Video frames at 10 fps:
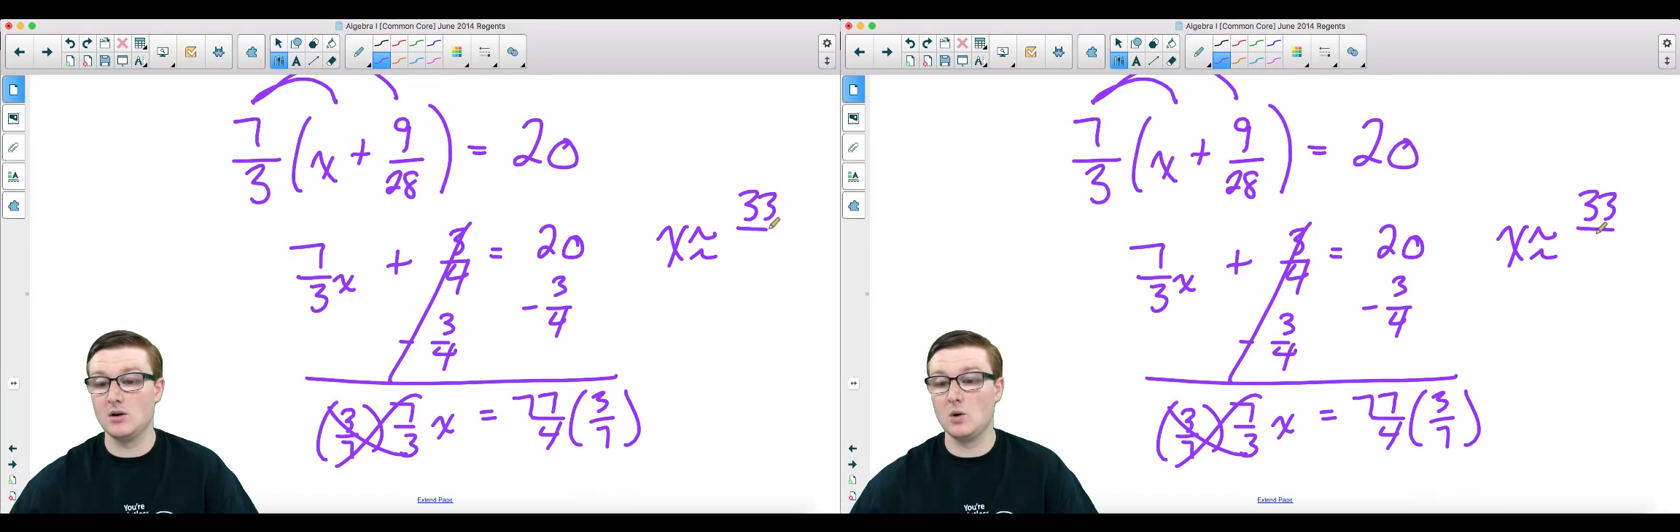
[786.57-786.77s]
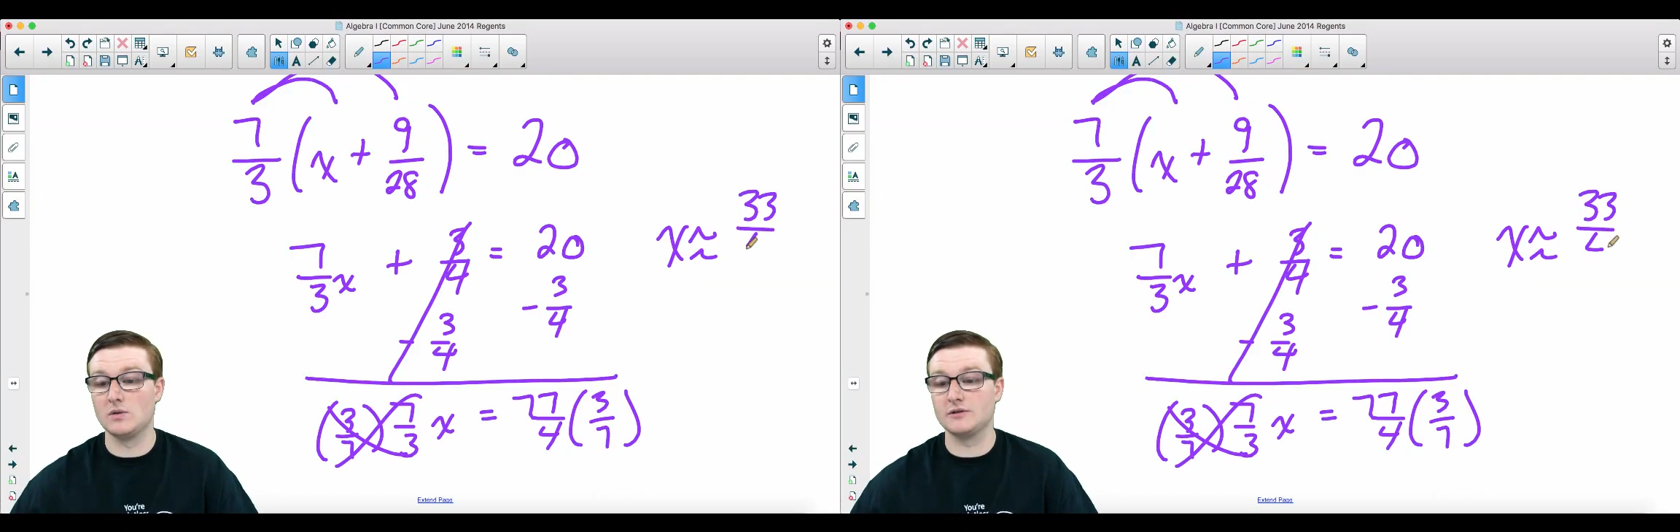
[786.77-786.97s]

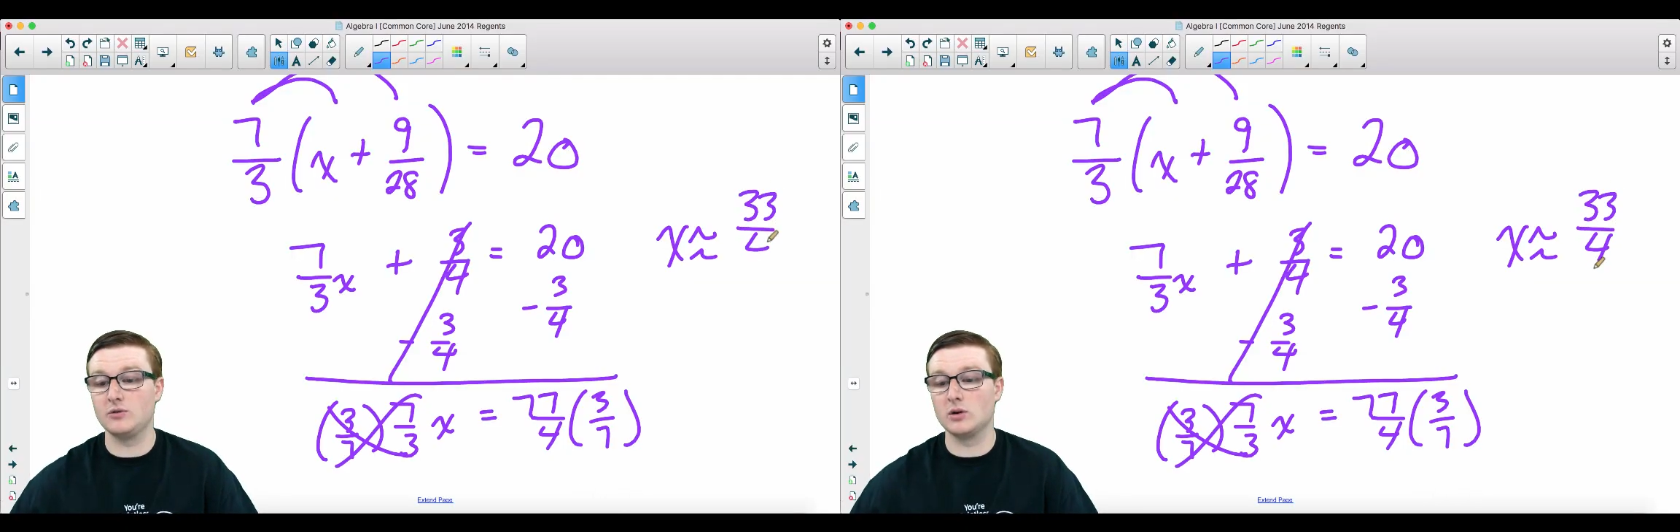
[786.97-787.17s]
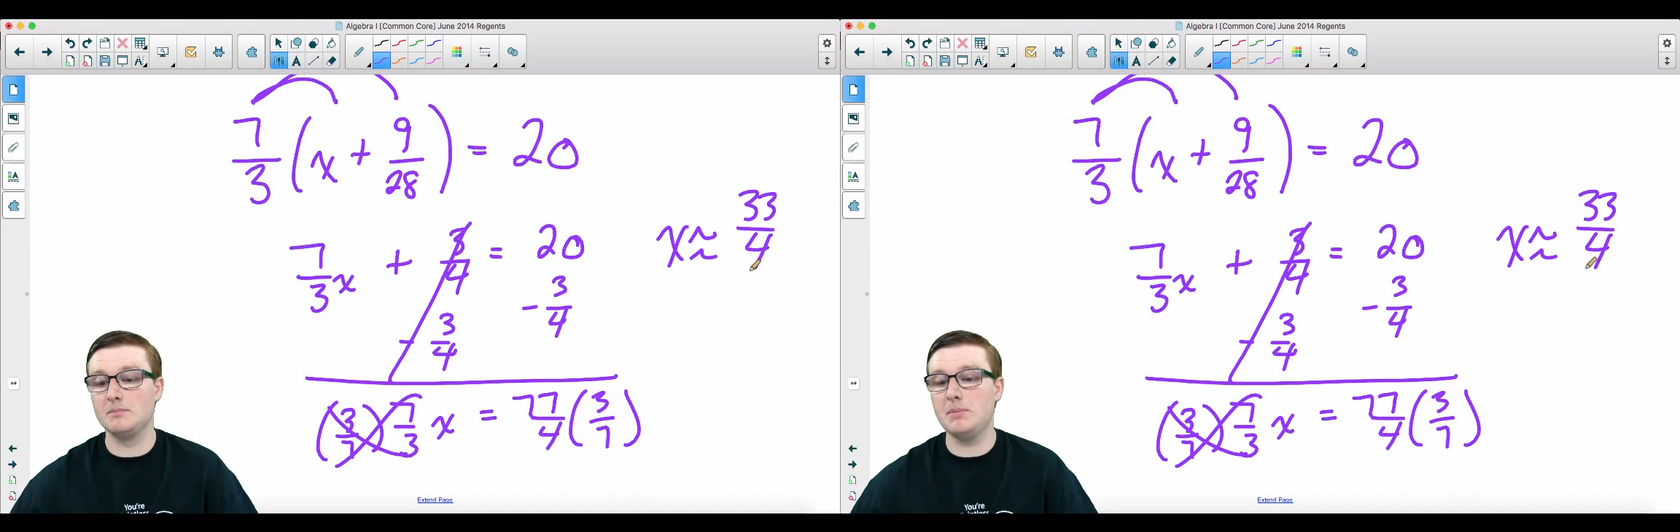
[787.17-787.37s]
over
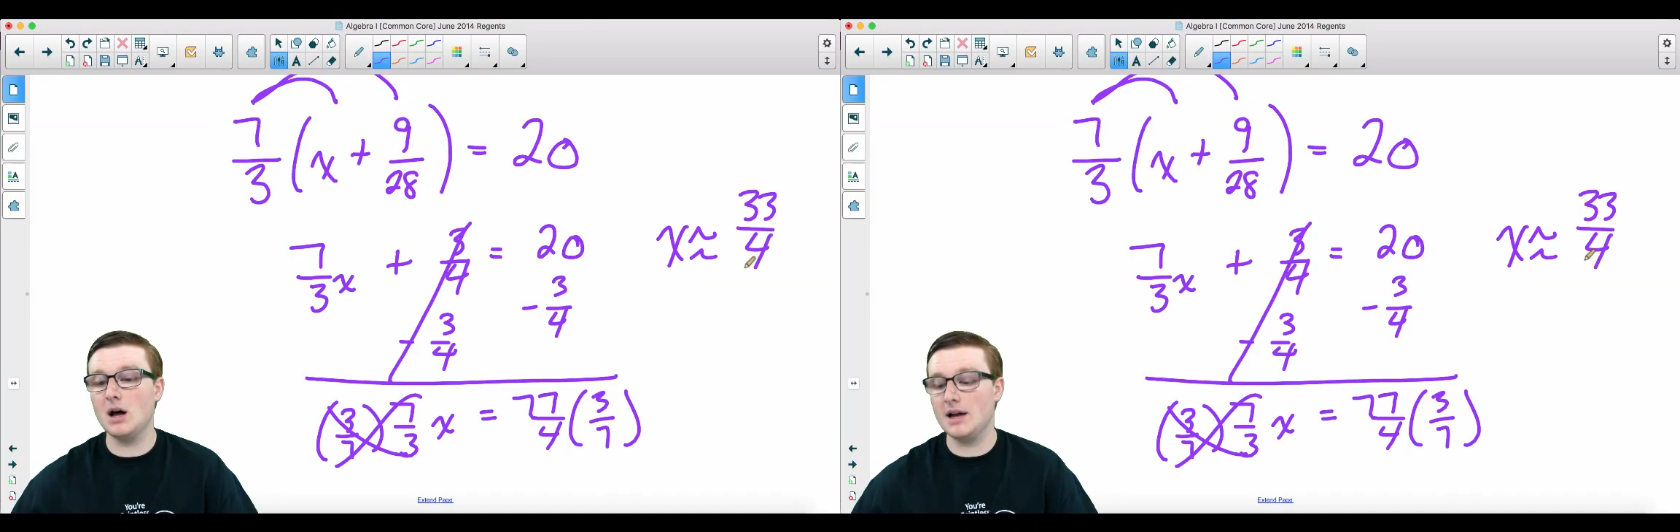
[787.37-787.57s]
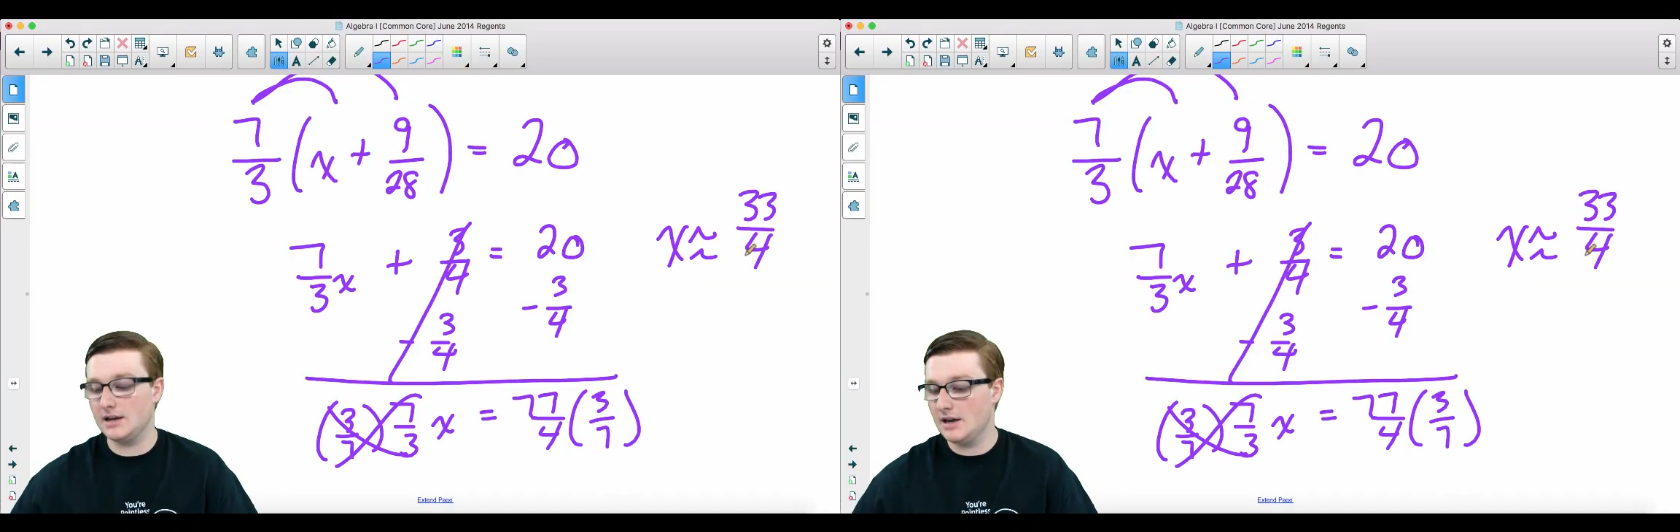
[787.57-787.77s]
4.
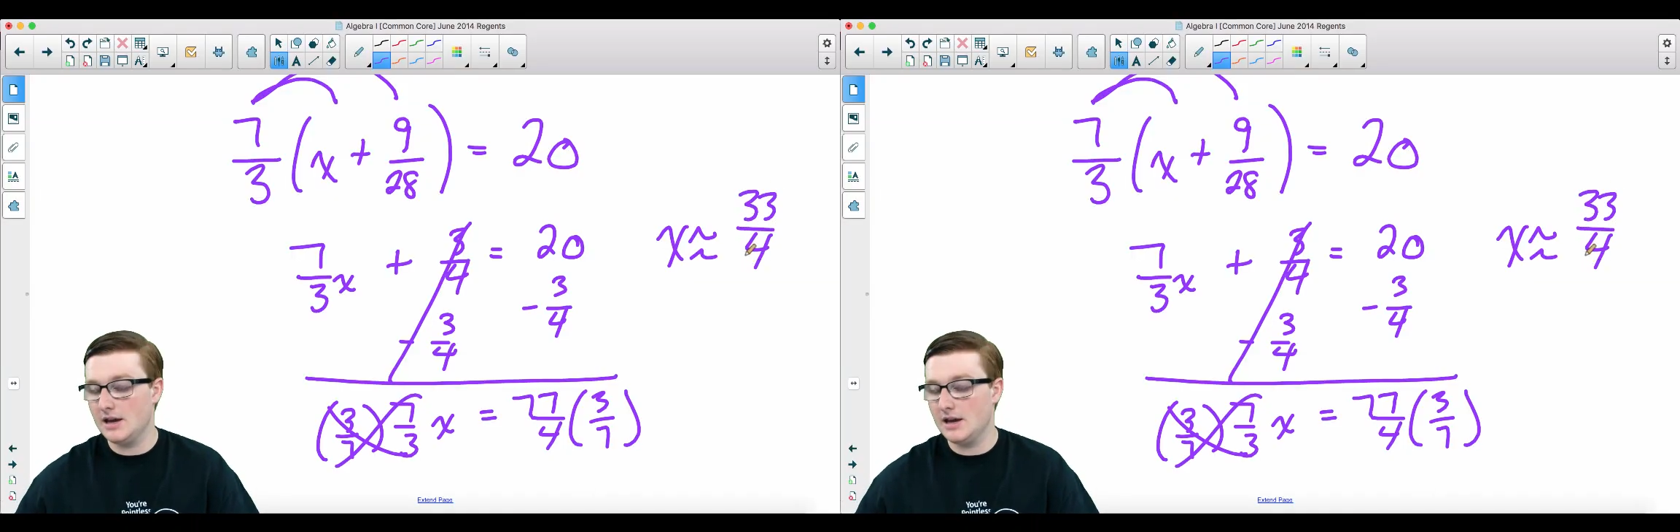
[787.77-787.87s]
But